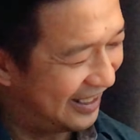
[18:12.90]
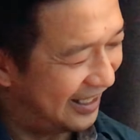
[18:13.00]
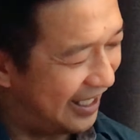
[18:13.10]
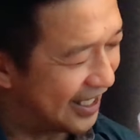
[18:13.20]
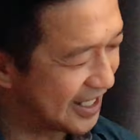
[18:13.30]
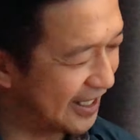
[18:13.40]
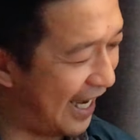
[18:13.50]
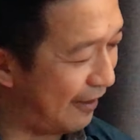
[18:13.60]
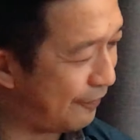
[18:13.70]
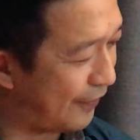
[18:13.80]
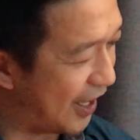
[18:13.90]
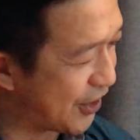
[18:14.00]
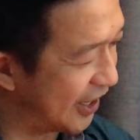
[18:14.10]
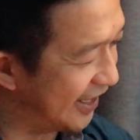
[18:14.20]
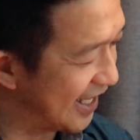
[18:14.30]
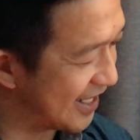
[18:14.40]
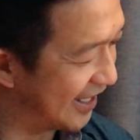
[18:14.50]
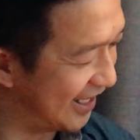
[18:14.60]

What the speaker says: It is that fraction, isn't